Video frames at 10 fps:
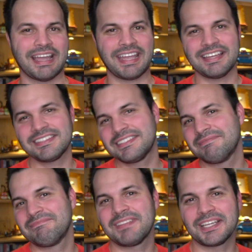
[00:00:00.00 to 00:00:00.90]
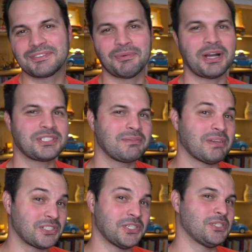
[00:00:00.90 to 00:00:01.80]
I guess. Thanks for watching.
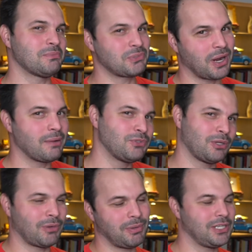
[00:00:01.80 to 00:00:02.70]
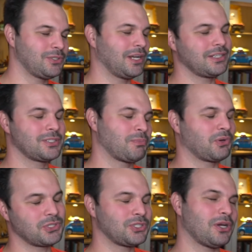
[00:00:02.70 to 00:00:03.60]
Make sure you subscribe, join my Patreon to
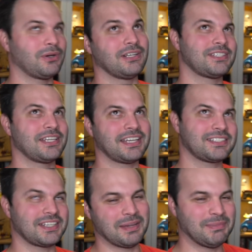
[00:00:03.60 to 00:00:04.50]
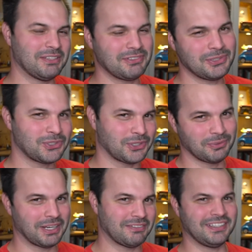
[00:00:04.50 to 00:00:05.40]
support the show. I'll see you next time in the future or
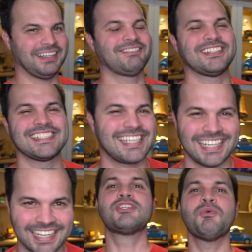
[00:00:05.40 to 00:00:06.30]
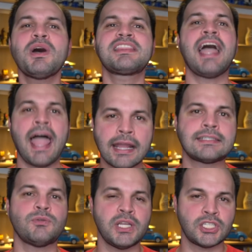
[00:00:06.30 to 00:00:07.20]
whatever. I'm just kidding. So what the heck
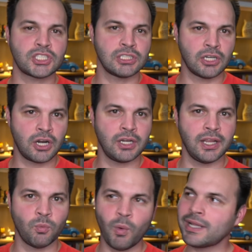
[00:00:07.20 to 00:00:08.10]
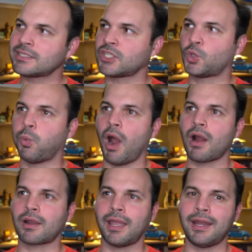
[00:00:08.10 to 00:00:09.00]
did we just learn and what is a
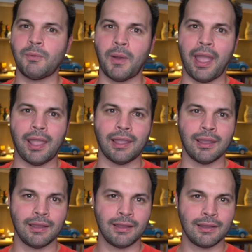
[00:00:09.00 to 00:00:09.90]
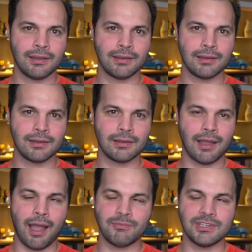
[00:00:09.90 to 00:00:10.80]
quark anyway?
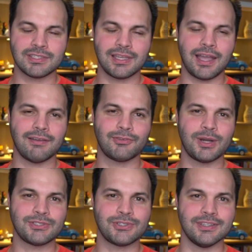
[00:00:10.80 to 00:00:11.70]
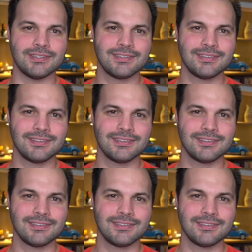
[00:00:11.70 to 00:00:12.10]
Obviously I have questions.